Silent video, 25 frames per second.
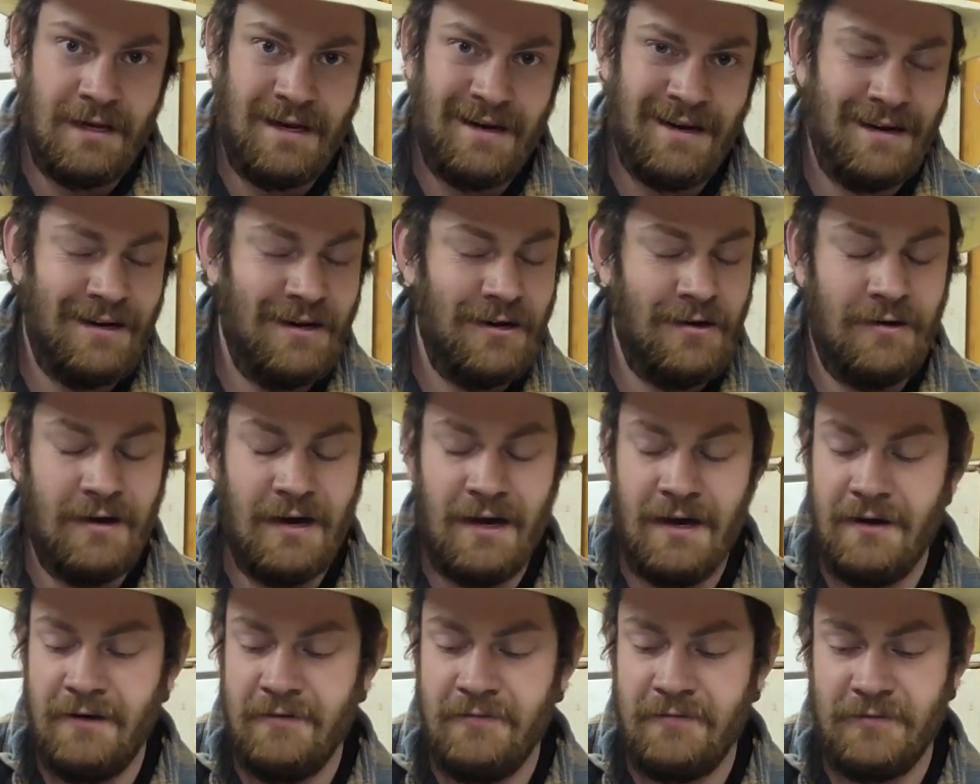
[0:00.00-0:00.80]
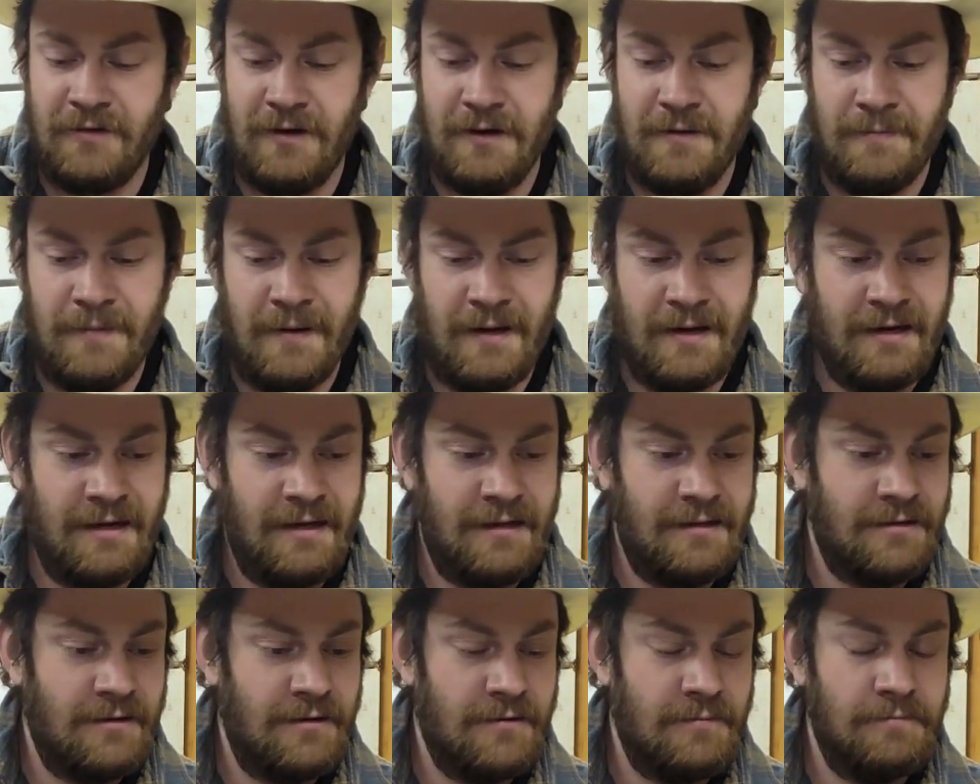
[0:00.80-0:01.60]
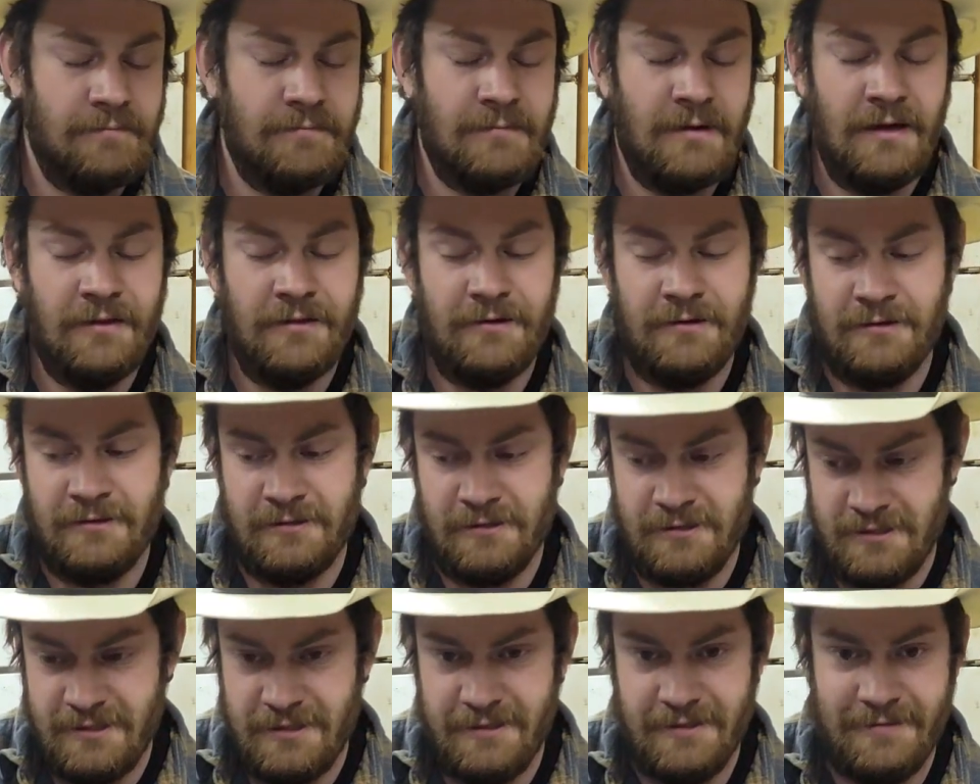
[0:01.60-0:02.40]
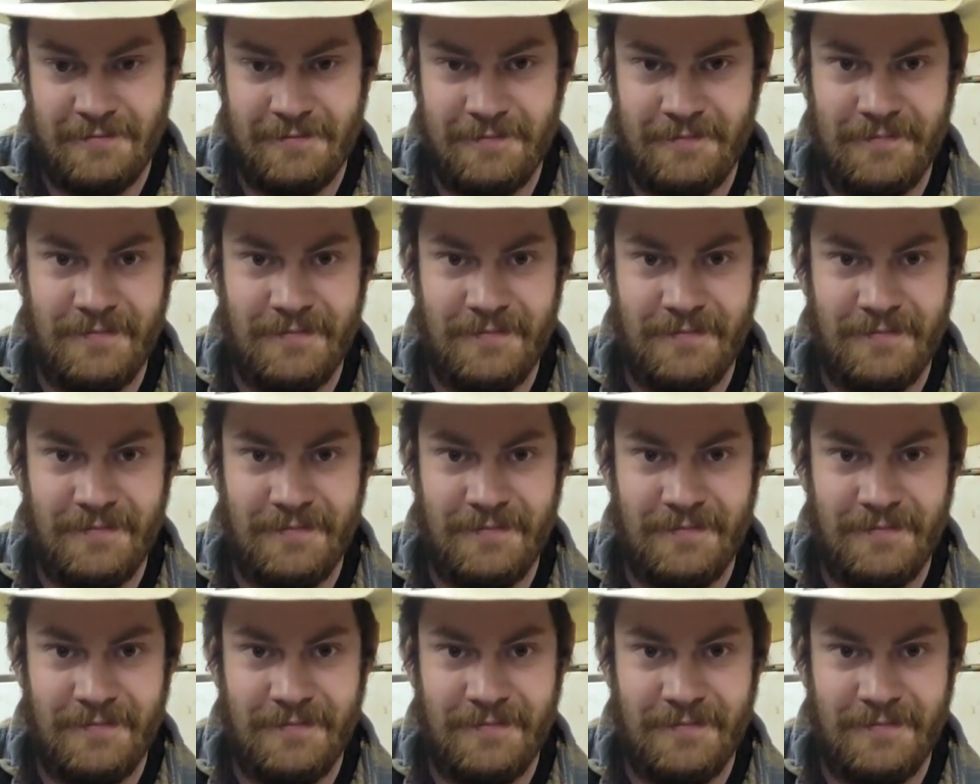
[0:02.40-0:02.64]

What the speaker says: and I know everybody and their mothers